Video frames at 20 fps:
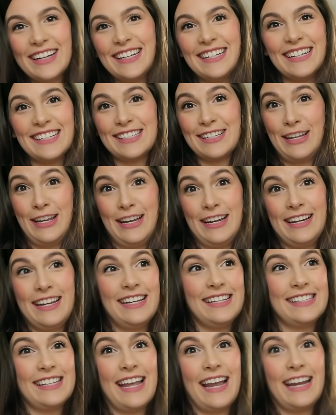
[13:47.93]

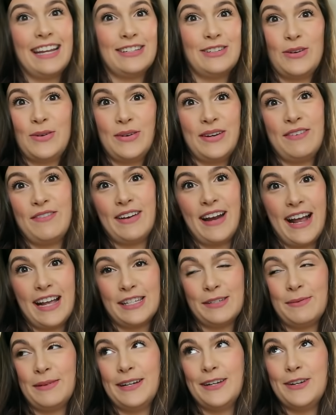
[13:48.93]
He's like, don't even
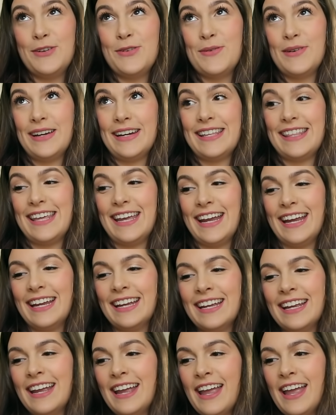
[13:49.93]
ask me to do
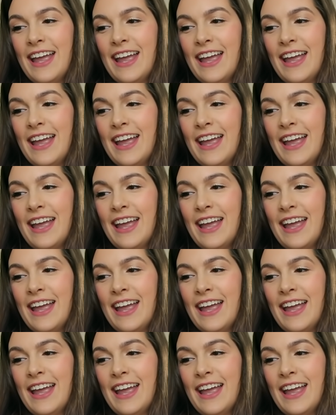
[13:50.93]
anything.